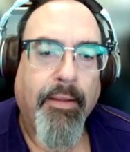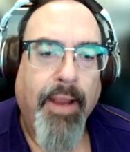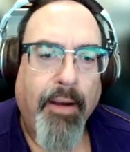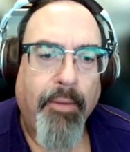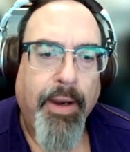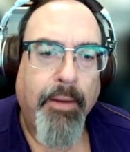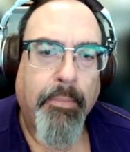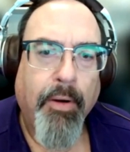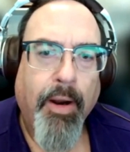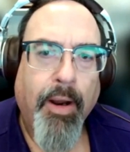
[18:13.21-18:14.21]
how
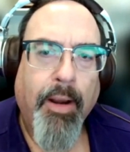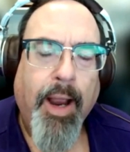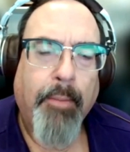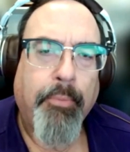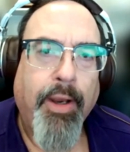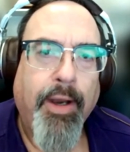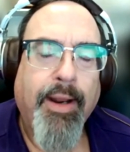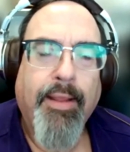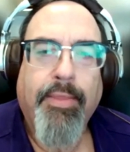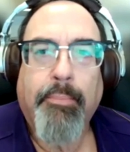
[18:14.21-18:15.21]
he
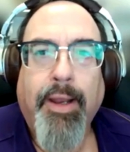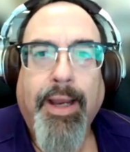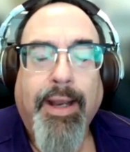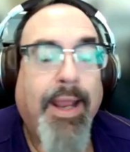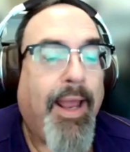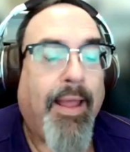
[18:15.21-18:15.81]
operated at the plate.